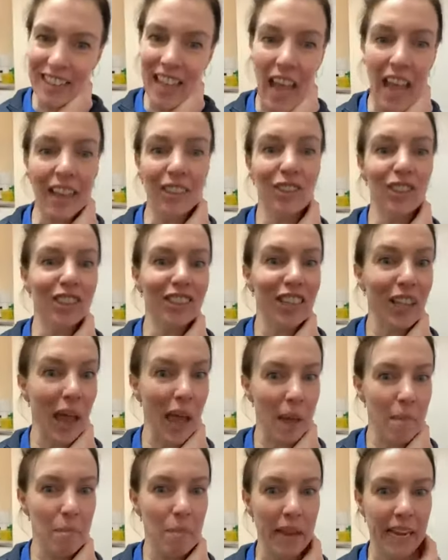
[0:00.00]
There, she's
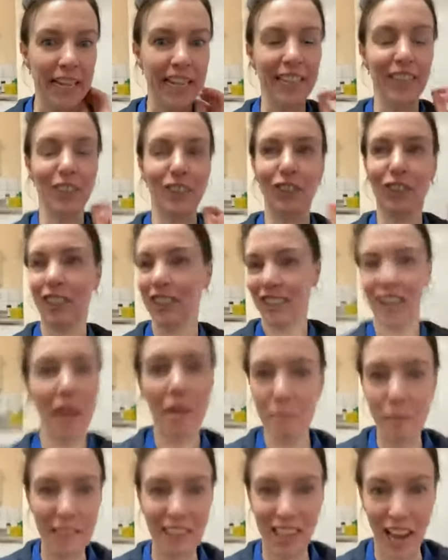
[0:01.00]
let me
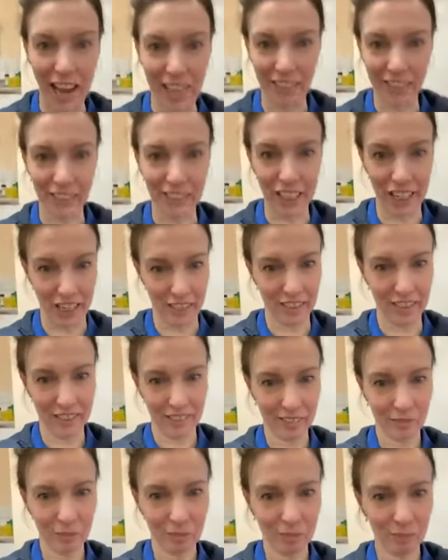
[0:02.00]
tell you.
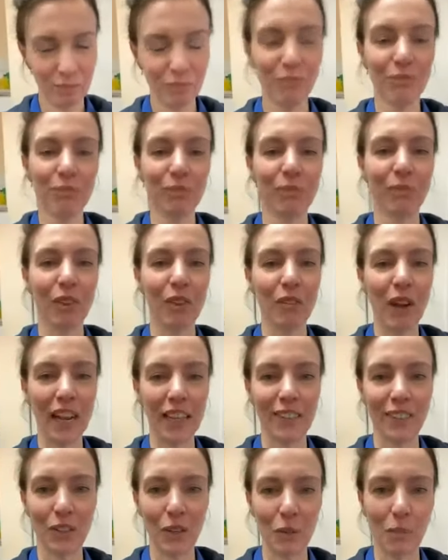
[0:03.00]

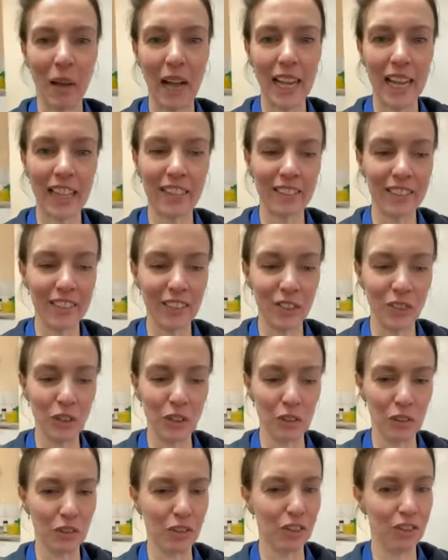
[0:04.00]
Right, so my eldest
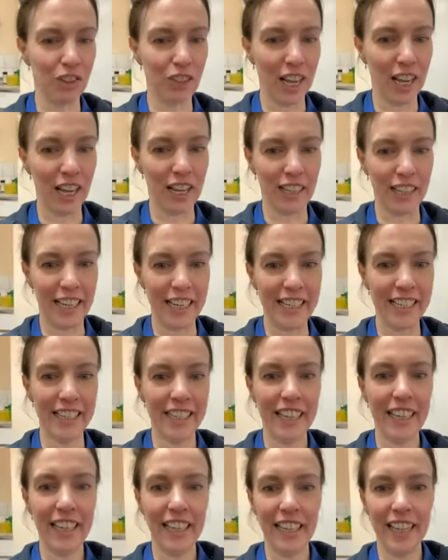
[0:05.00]
daughter, Charlie,
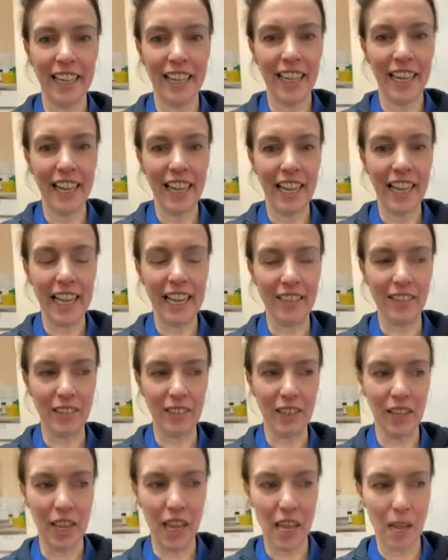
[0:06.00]

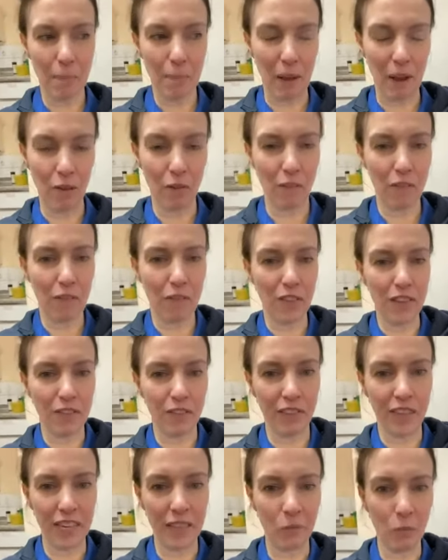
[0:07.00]
is about
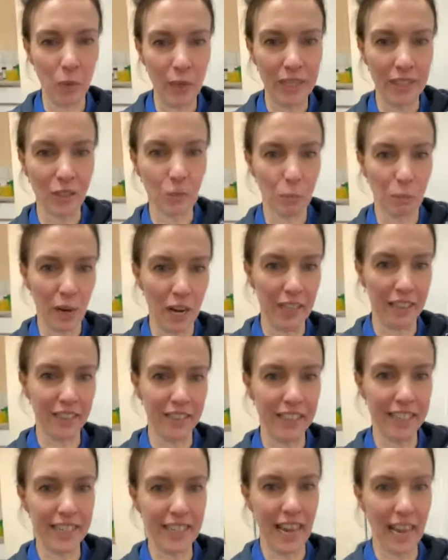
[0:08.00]
15 weeks
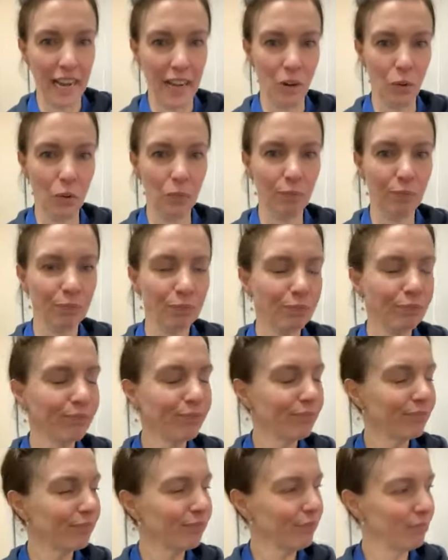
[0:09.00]
pregnant now,
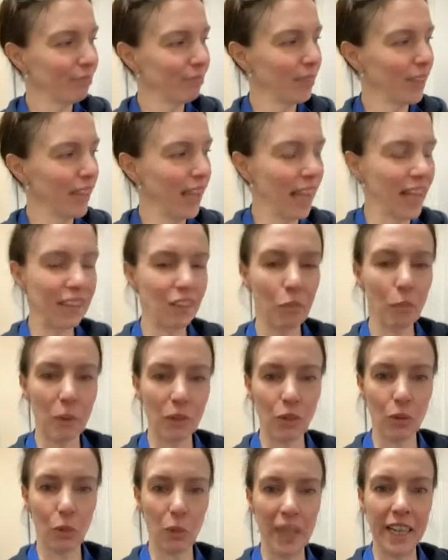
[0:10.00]
and I've
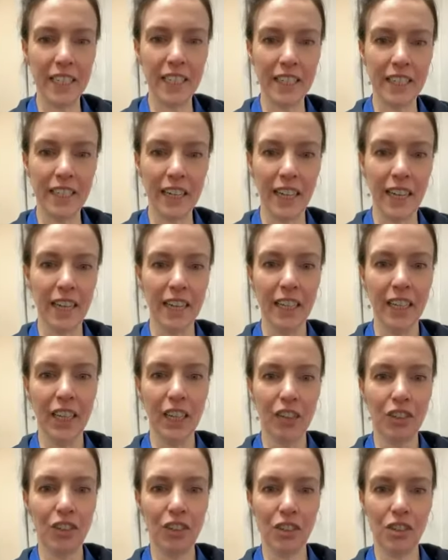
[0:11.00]
persuaded her
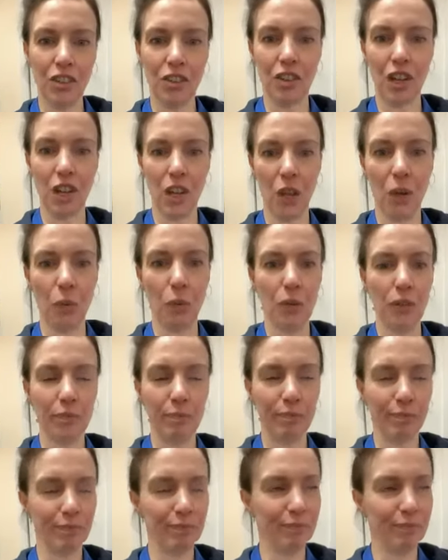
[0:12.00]
to do